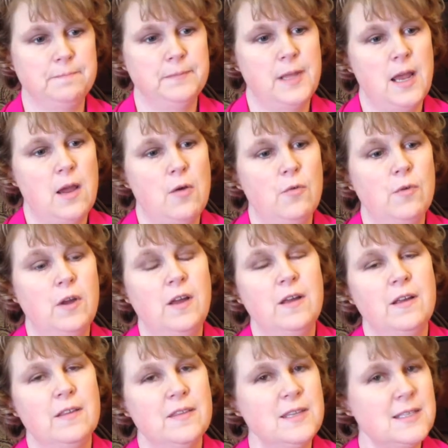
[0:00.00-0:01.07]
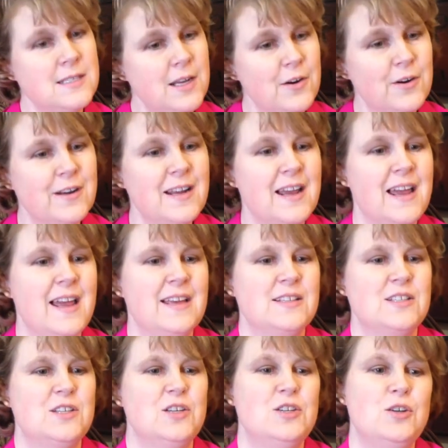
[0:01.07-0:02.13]
Now, this area
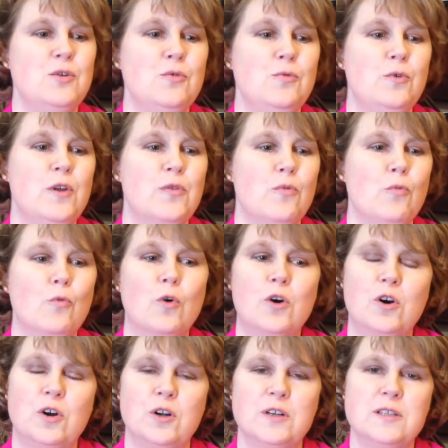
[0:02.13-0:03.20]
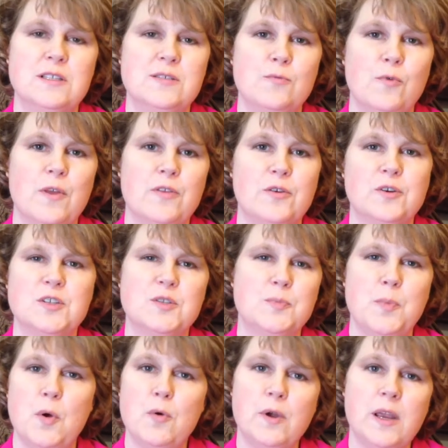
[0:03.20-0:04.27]
has to do with words, whether
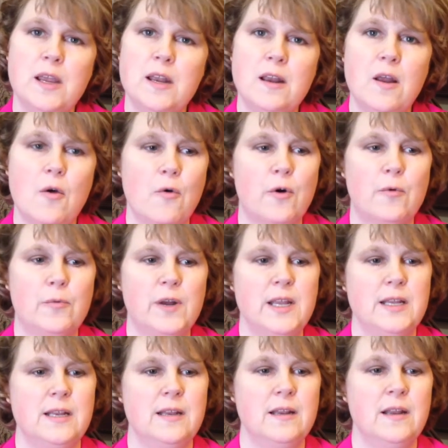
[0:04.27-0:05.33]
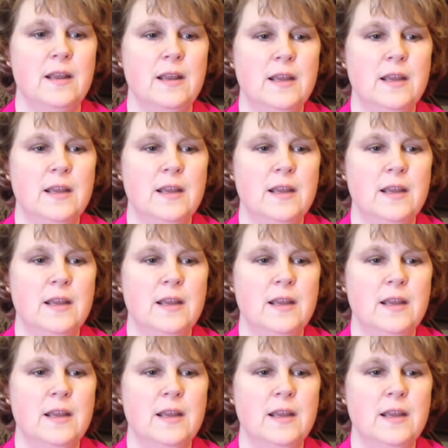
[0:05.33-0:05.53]
spoken or written.